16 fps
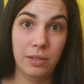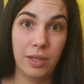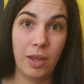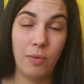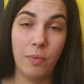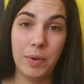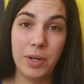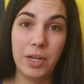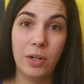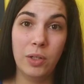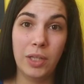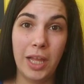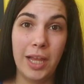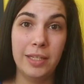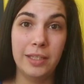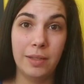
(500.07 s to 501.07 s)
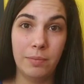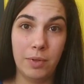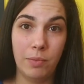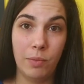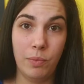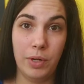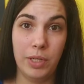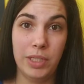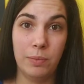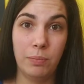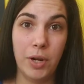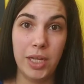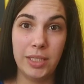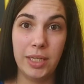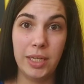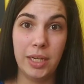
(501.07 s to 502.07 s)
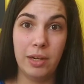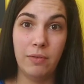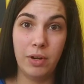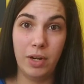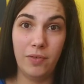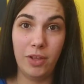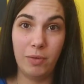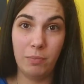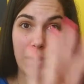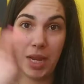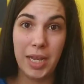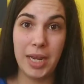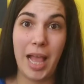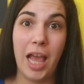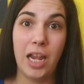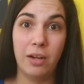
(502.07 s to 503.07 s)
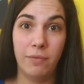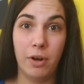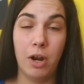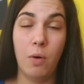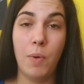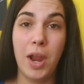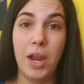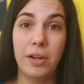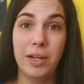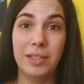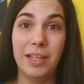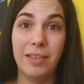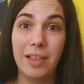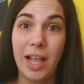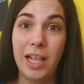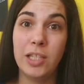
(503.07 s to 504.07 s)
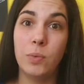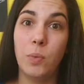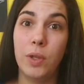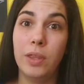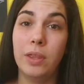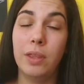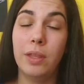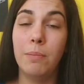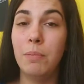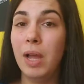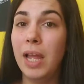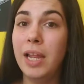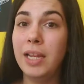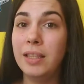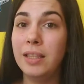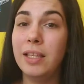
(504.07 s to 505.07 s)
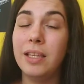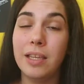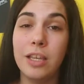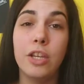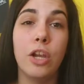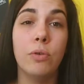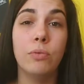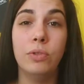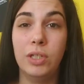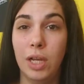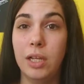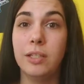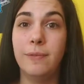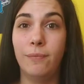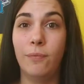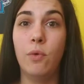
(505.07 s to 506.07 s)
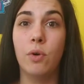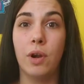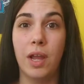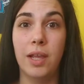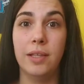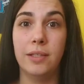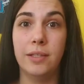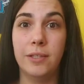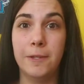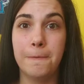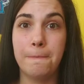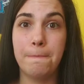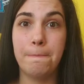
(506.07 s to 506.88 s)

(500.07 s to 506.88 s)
And when we don't like something, we want to suppress it, get rid of it, make it out of our awareness. And that's what the mind, the ego, does for us.